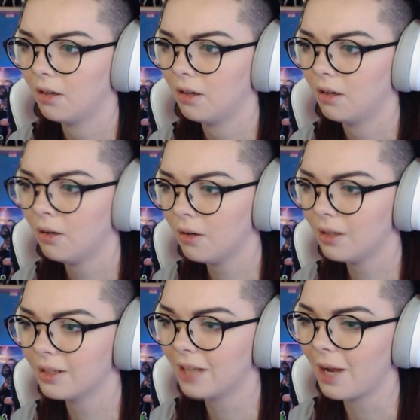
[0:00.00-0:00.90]

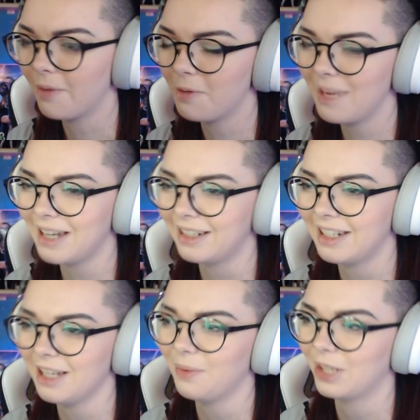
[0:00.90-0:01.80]
Hold up, you made a
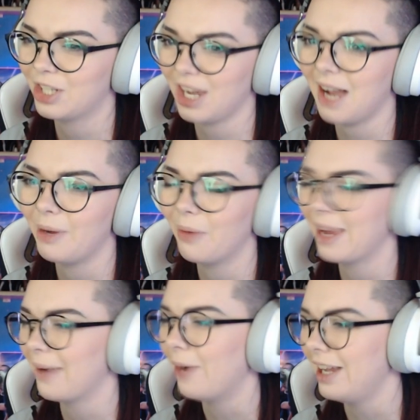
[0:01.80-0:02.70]
deal with Jabba. Wait, what?